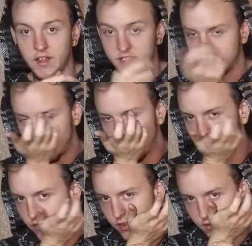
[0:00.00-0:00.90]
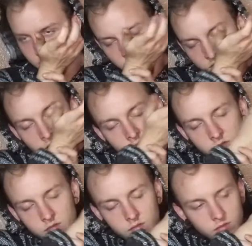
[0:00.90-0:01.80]
They sniff,
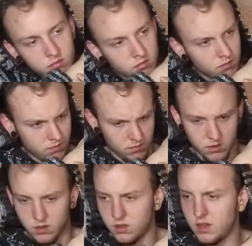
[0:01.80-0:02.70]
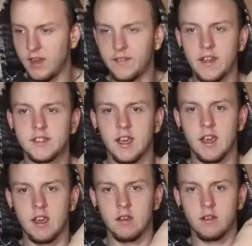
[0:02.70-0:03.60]
and they
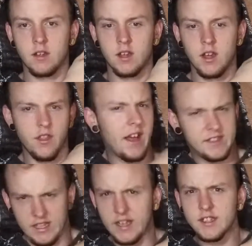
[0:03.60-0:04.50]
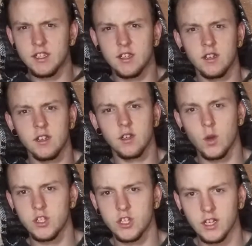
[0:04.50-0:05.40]
say, "That's it?"
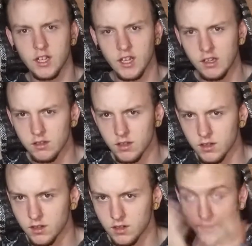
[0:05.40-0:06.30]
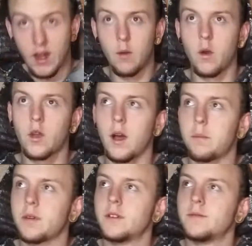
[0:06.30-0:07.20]
Questioningly. And then I woke up.